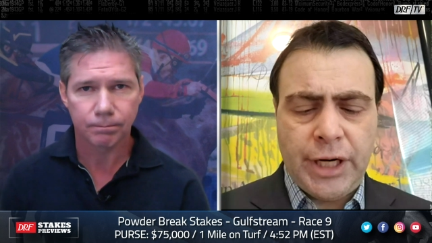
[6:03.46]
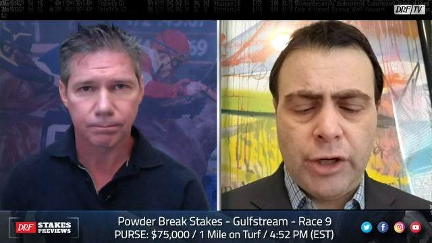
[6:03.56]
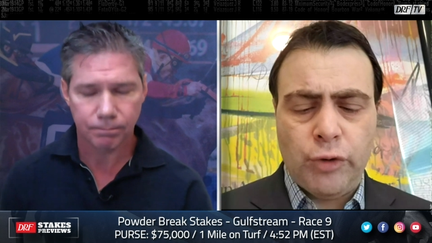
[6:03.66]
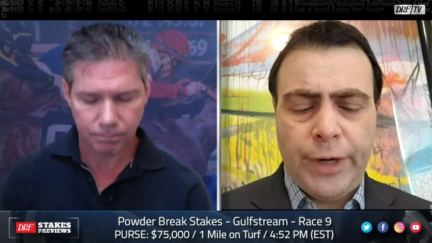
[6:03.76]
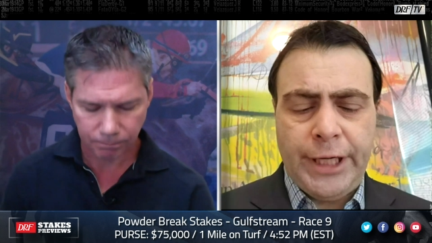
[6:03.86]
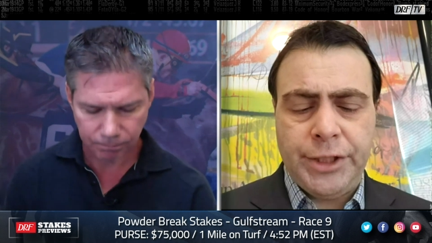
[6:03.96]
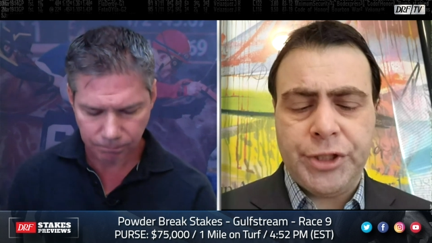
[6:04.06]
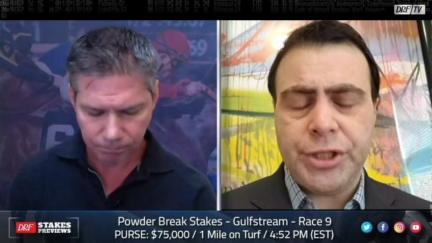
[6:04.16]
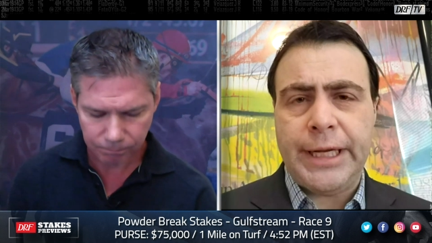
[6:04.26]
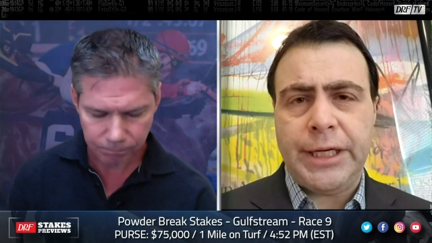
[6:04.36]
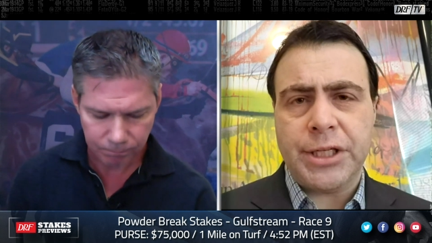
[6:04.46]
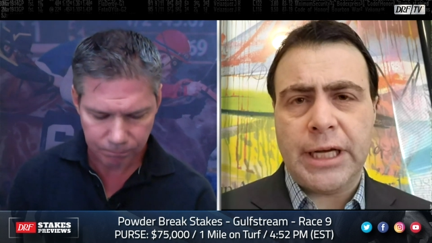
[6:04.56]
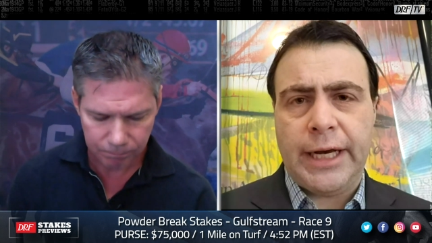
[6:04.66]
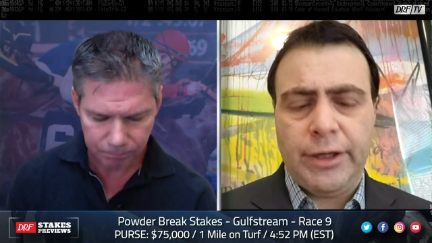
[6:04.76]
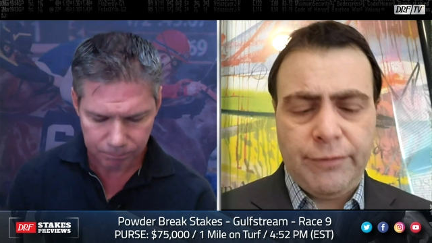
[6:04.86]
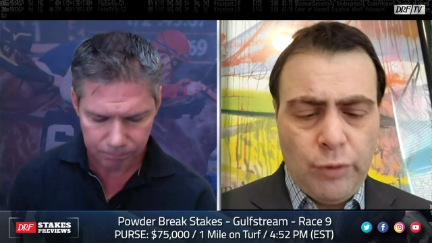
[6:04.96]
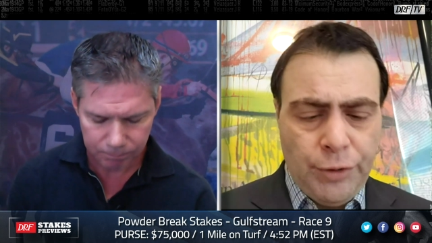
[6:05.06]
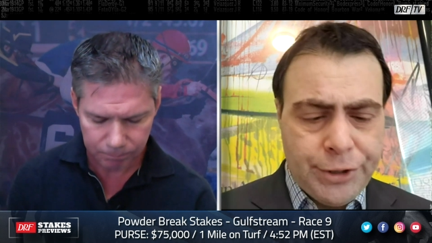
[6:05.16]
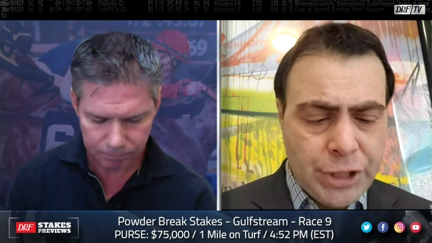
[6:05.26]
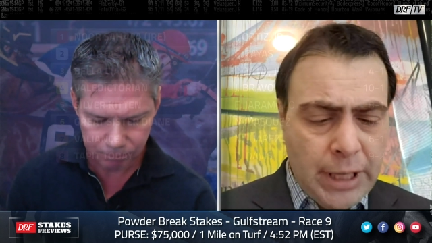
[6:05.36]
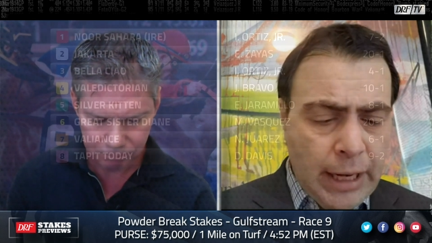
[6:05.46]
Speaker 1: is a graded stakes kind of horse.